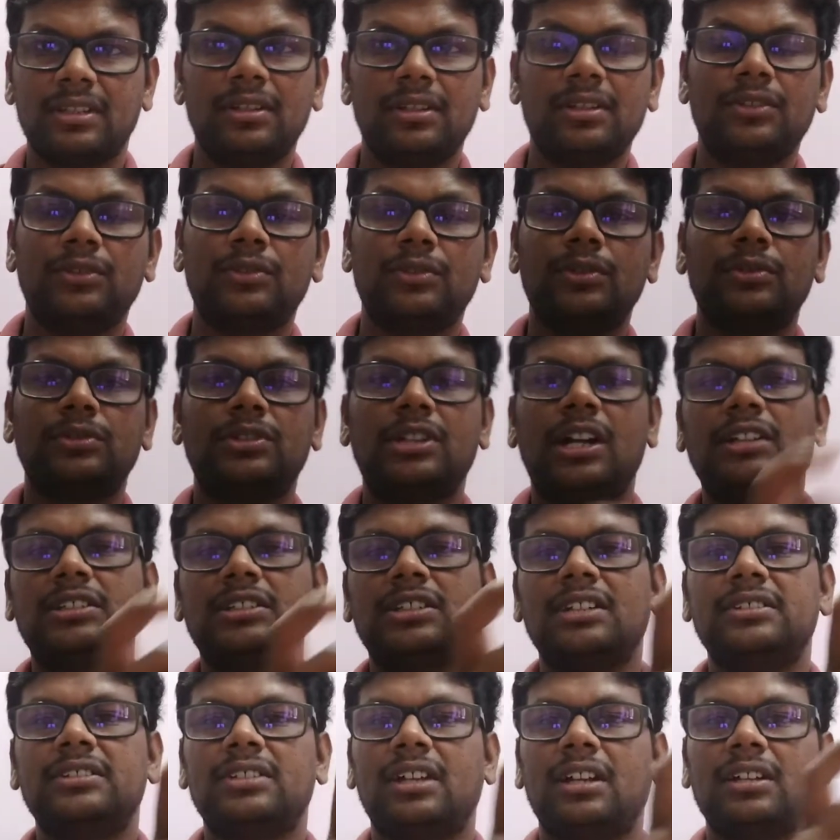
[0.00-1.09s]
So Tata
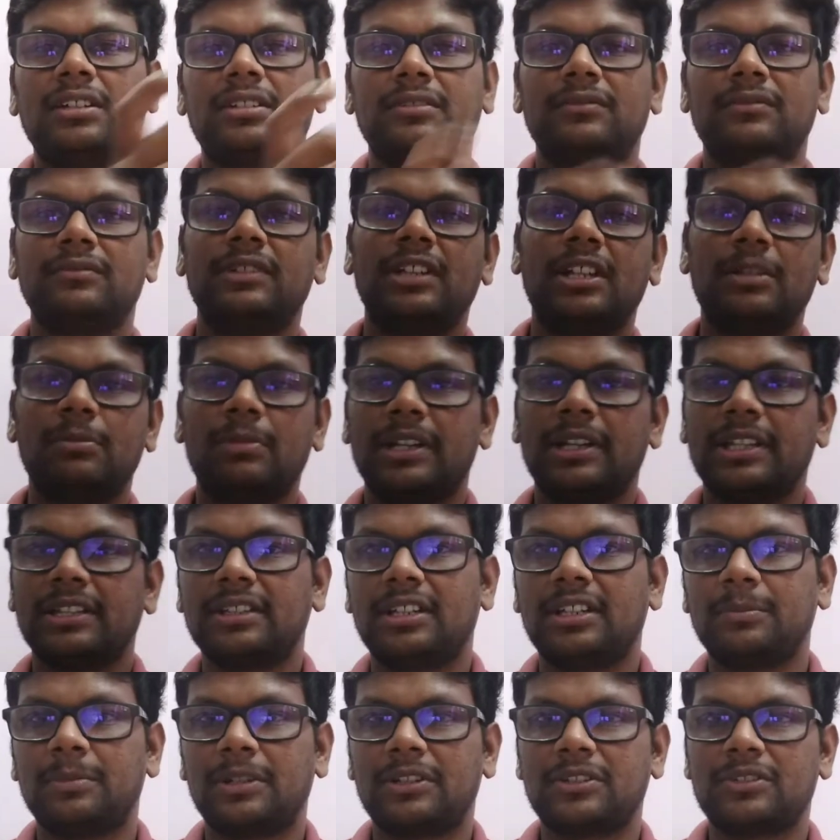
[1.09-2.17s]
salt, we are buying that
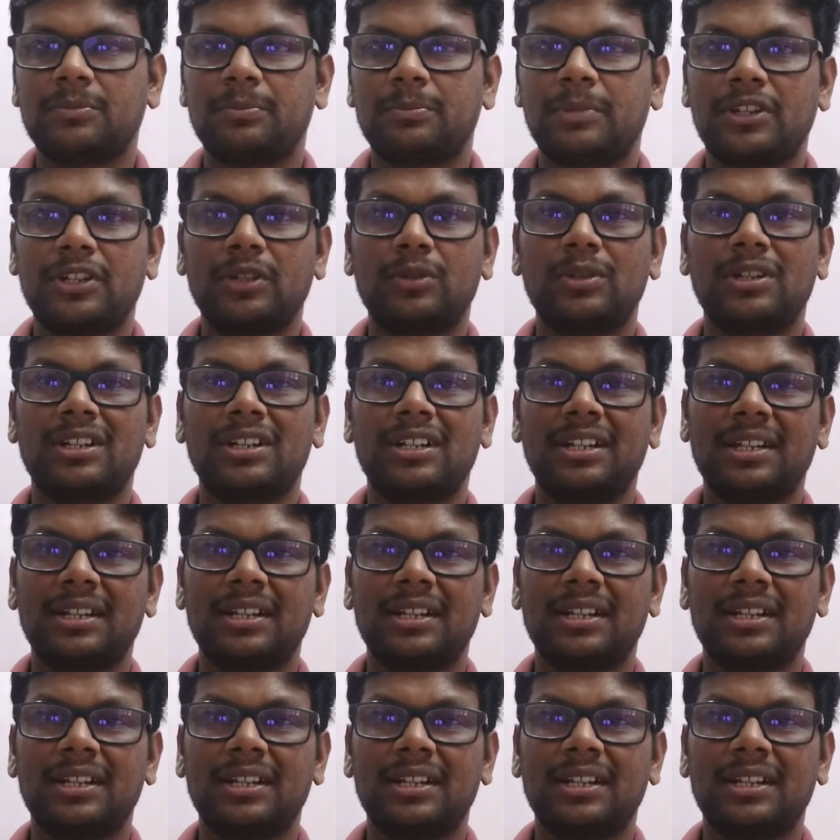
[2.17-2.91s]
particularly.